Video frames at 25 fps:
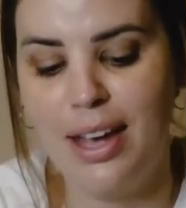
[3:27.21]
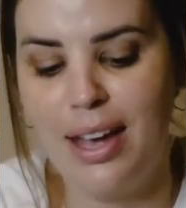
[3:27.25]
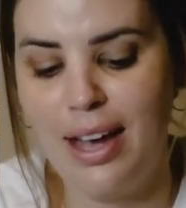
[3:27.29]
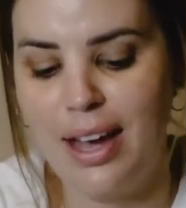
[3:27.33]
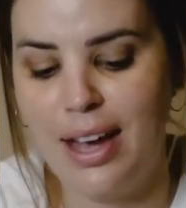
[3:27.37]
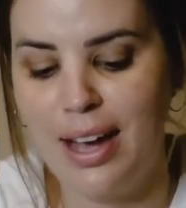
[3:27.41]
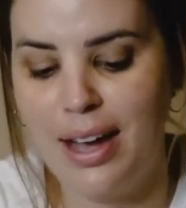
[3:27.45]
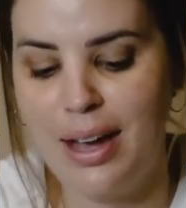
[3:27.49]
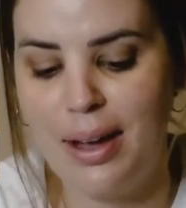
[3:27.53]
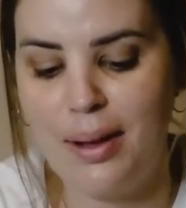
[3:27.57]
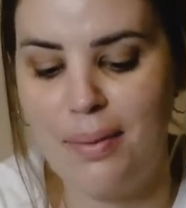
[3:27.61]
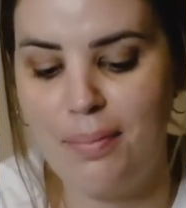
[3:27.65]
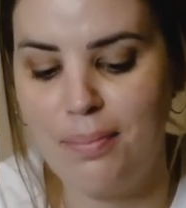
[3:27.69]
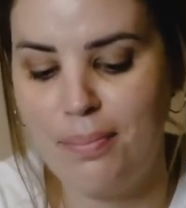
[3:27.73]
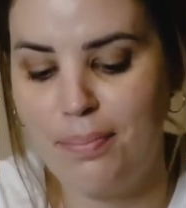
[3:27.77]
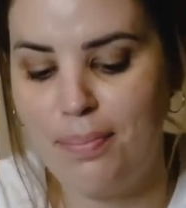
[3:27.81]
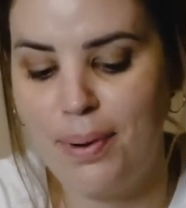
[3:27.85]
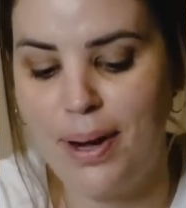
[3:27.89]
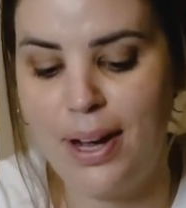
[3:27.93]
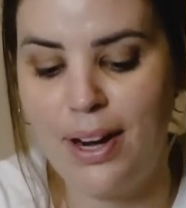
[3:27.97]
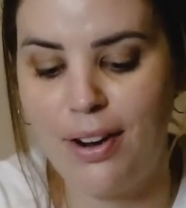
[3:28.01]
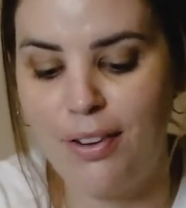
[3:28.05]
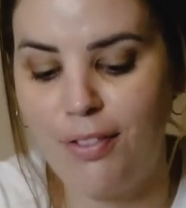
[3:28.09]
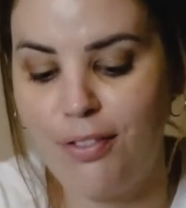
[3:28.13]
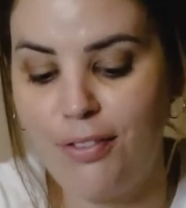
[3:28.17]

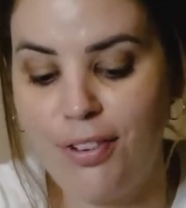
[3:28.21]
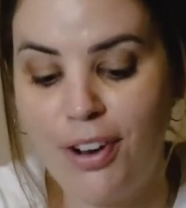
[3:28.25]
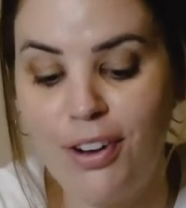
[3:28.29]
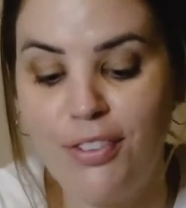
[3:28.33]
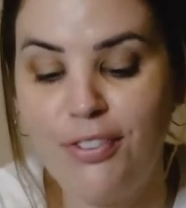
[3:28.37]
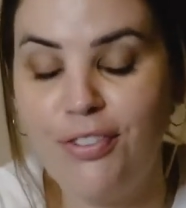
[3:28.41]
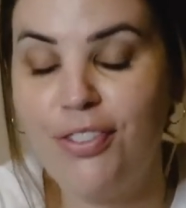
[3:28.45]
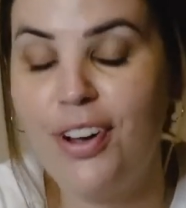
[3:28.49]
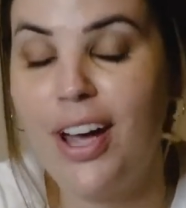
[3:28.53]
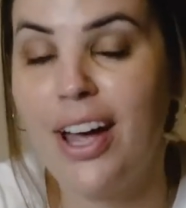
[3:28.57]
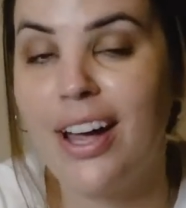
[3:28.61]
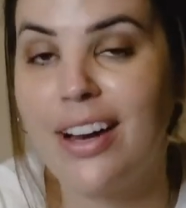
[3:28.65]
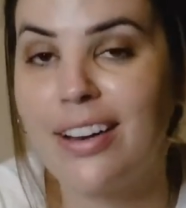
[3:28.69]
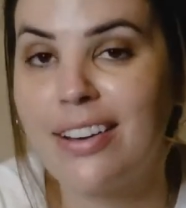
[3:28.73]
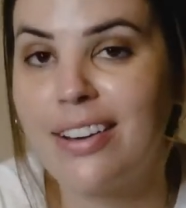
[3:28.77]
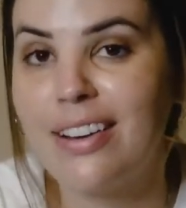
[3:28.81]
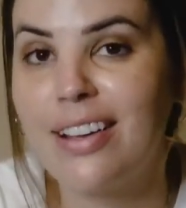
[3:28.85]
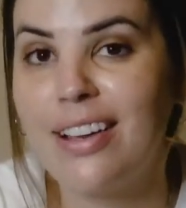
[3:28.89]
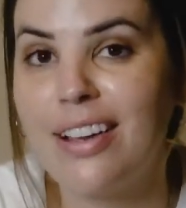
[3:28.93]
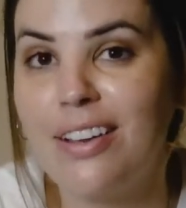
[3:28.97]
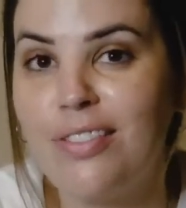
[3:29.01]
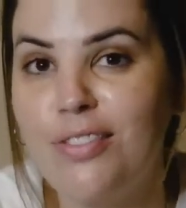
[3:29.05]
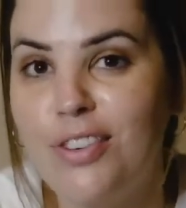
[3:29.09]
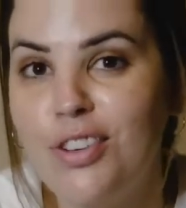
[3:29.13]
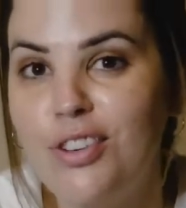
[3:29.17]
But fun fact,
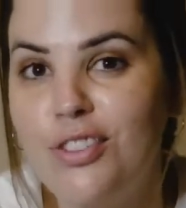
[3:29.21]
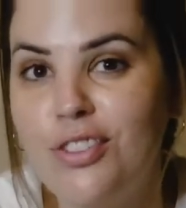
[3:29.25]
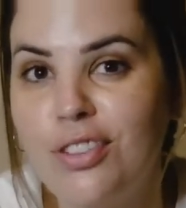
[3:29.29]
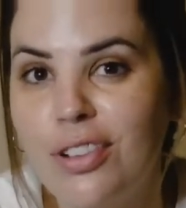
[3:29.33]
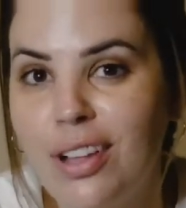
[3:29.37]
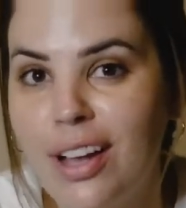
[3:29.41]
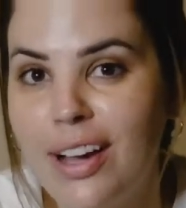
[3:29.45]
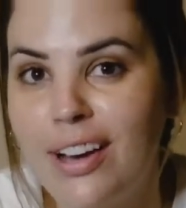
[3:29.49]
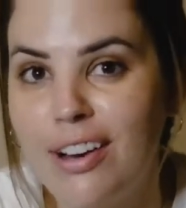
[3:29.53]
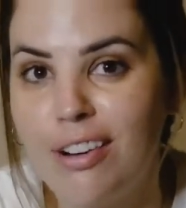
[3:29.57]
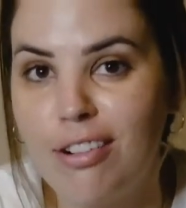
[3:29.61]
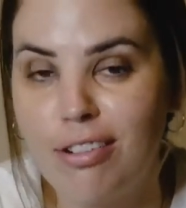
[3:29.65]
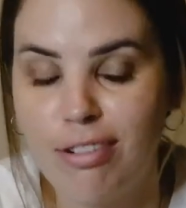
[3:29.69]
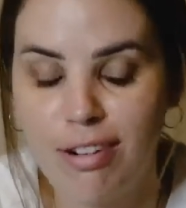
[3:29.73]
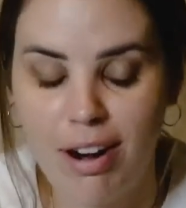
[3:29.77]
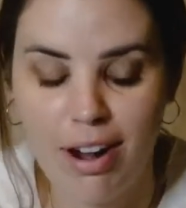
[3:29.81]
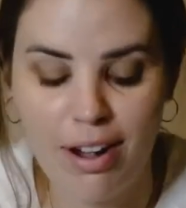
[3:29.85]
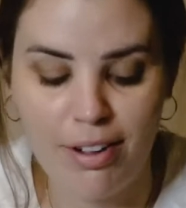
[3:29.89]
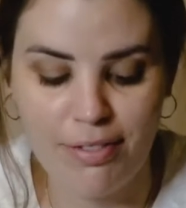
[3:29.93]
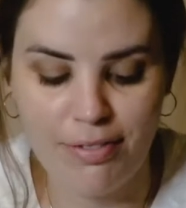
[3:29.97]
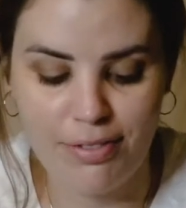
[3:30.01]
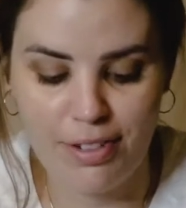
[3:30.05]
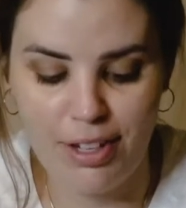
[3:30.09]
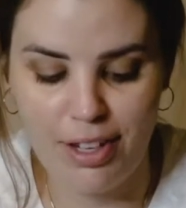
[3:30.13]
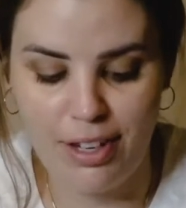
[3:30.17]
if you do like
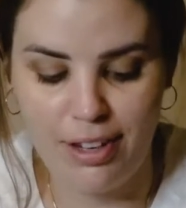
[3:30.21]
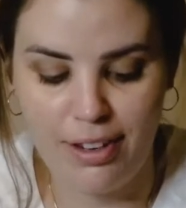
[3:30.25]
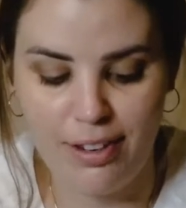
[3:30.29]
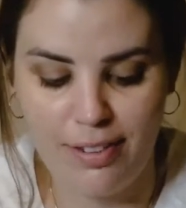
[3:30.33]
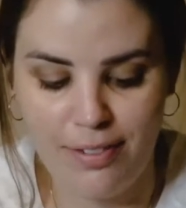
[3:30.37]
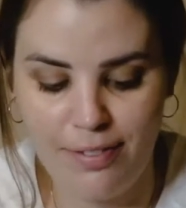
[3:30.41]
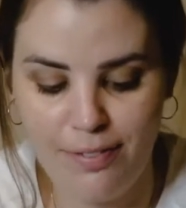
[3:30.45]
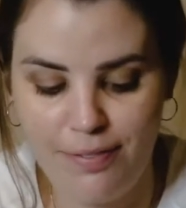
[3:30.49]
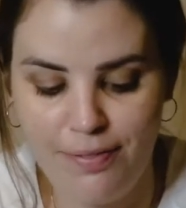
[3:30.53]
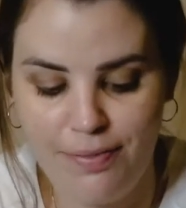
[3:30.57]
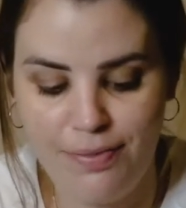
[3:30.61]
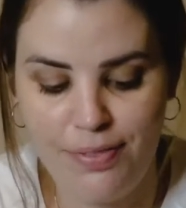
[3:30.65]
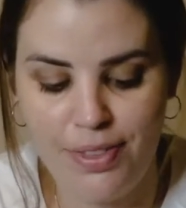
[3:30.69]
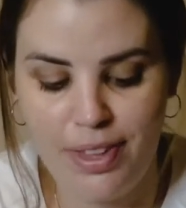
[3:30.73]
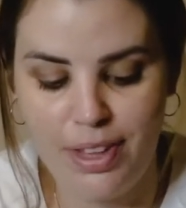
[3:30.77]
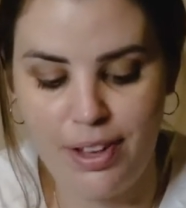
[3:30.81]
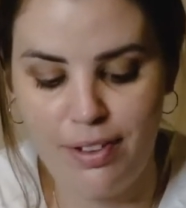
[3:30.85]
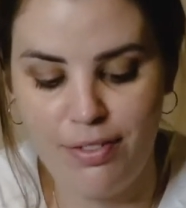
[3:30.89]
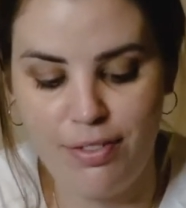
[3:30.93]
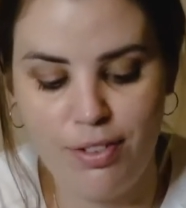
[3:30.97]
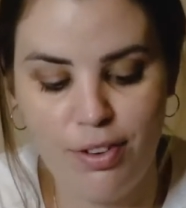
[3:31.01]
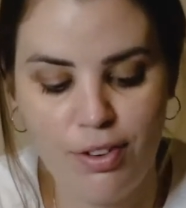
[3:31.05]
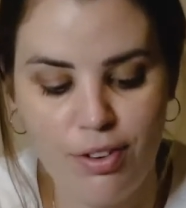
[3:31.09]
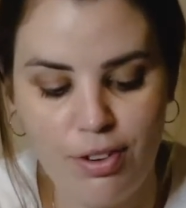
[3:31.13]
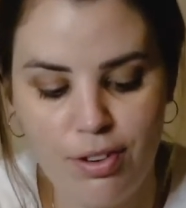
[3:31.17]
crafting,
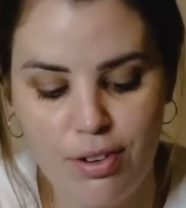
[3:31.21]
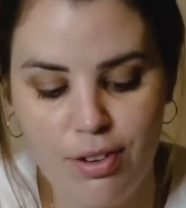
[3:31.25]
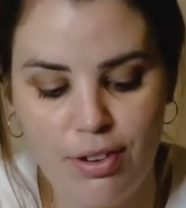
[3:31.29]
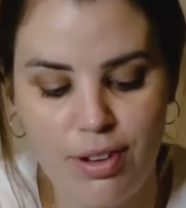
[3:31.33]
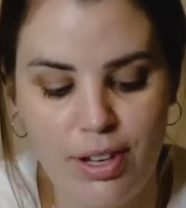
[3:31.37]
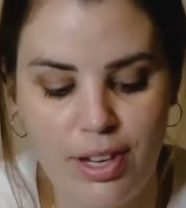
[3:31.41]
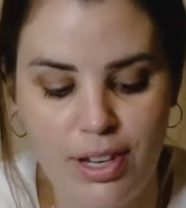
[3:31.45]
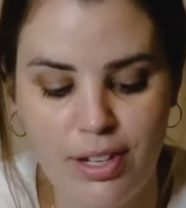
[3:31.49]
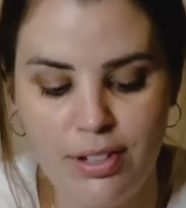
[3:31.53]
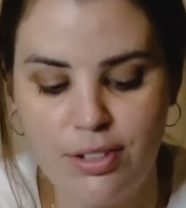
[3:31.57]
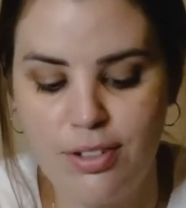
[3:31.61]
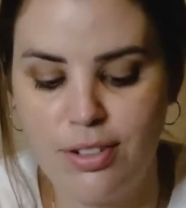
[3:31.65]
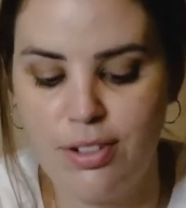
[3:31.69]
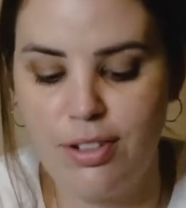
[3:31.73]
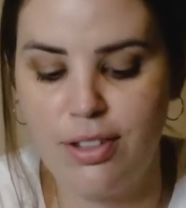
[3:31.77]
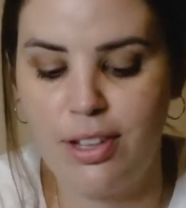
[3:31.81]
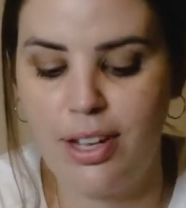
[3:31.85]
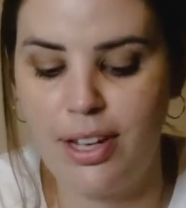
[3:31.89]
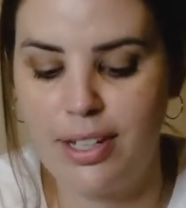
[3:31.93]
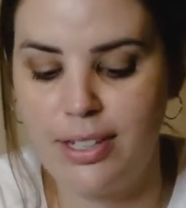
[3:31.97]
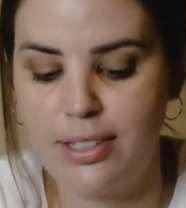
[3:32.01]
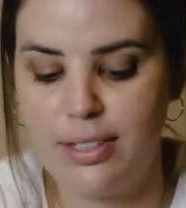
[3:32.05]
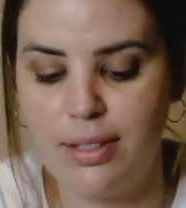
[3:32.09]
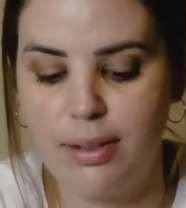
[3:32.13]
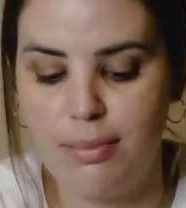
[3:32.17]
if you're into
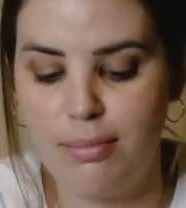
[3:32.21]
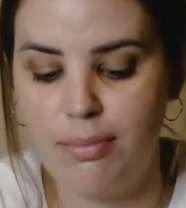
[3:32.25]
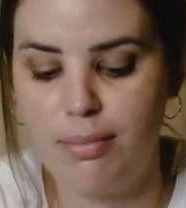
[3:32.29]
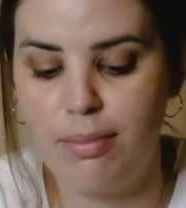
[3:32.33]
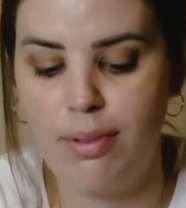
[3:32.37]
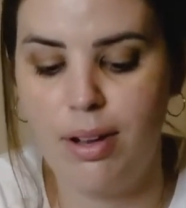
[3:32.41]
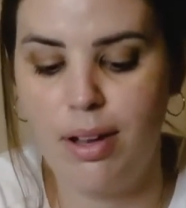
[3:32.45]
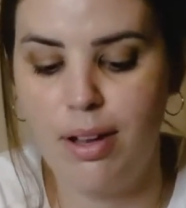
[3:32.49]
like some